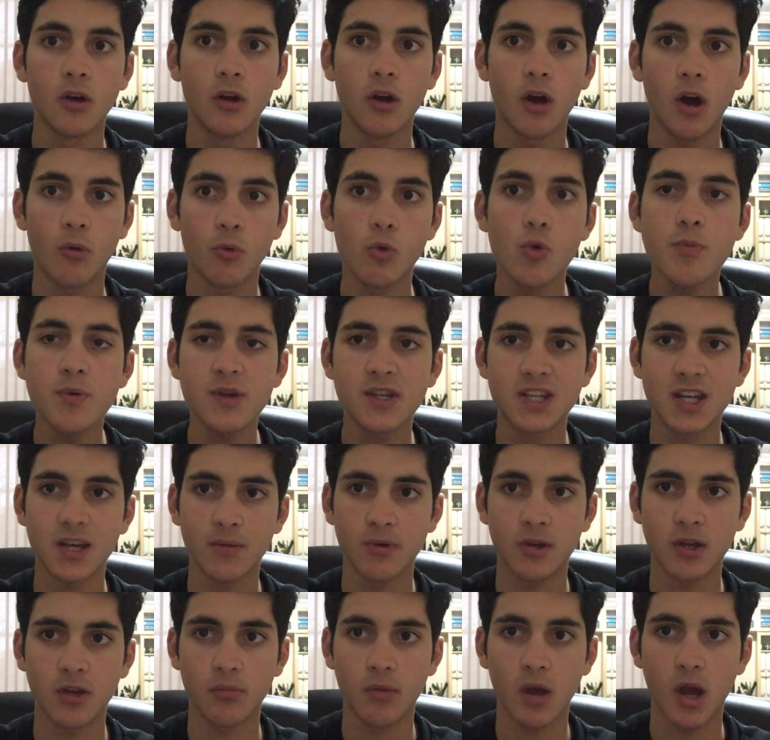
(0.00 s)
I will be
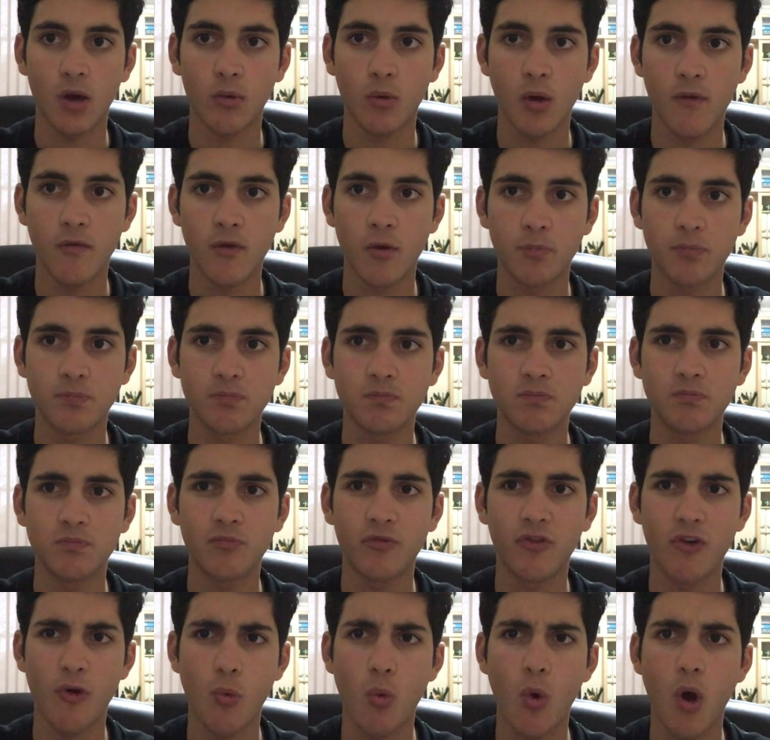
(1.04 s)
tipping them, however,
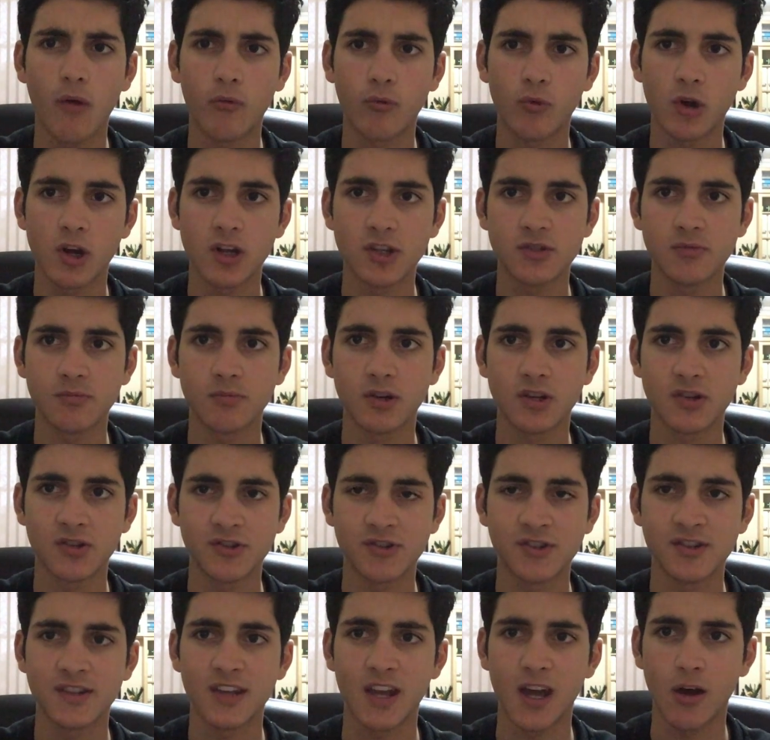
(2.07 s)
for one reason,
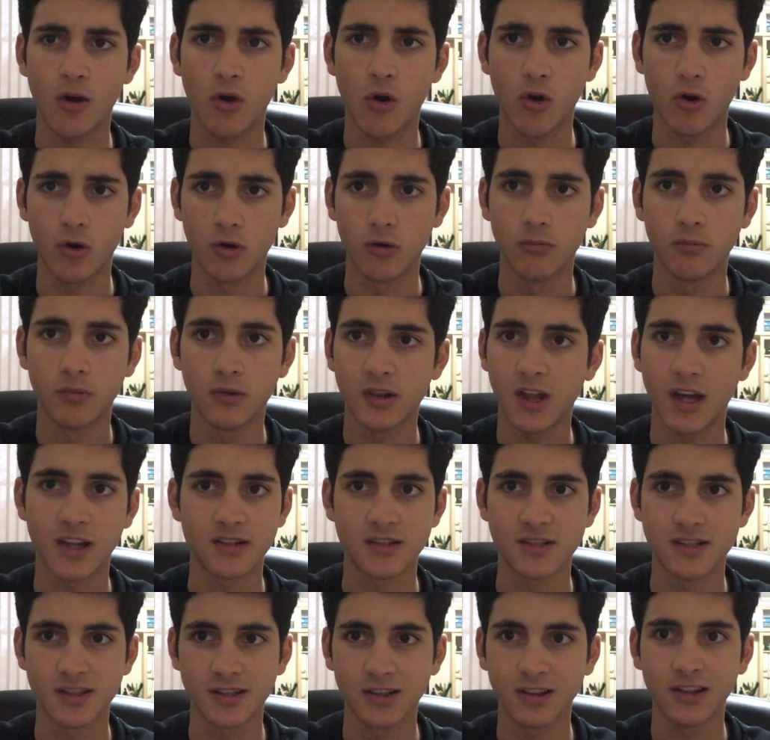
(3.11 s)
because it's at home.
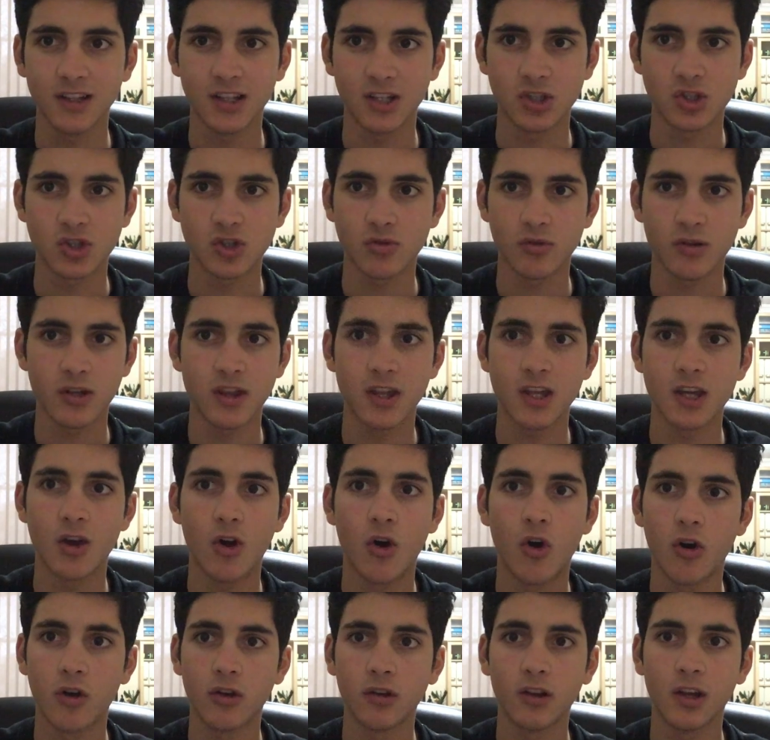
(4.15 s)
That's literally the
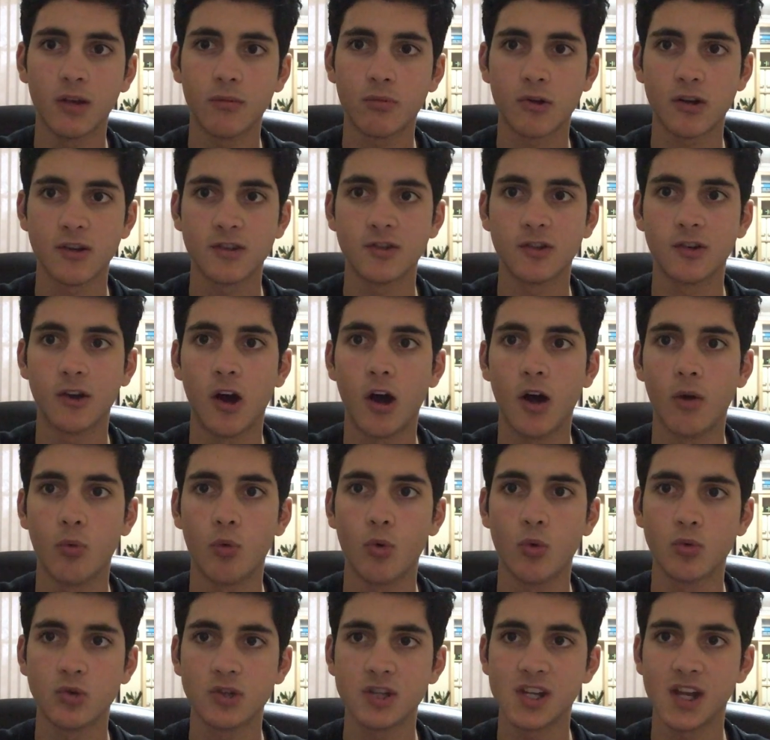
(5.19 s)
only reason I
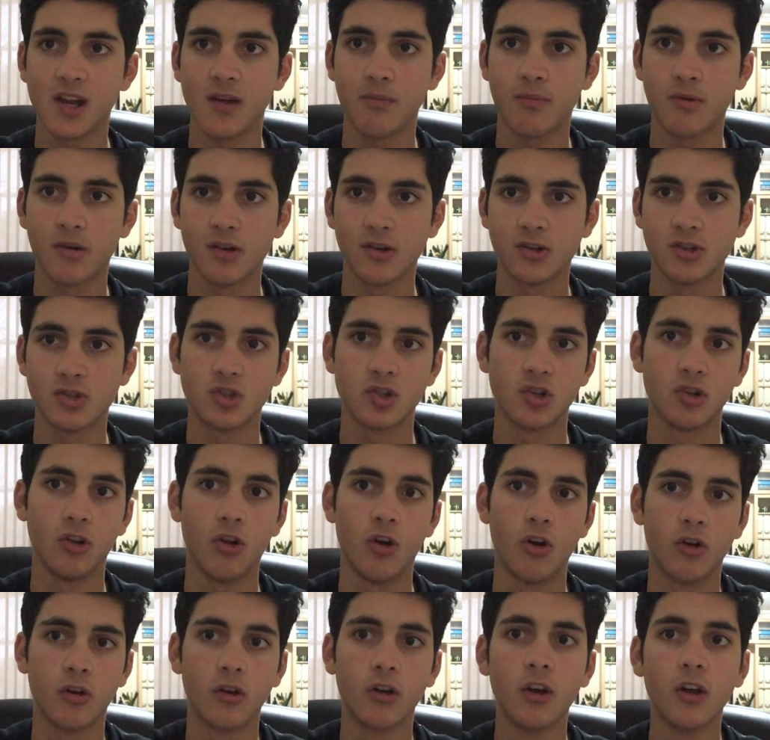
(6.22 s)
will tip
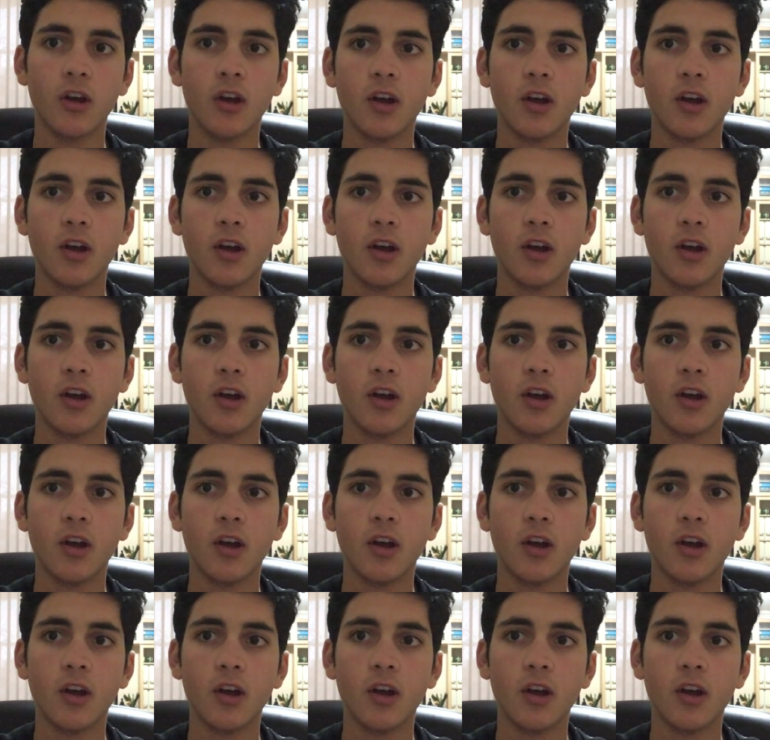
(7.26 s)
Geelong.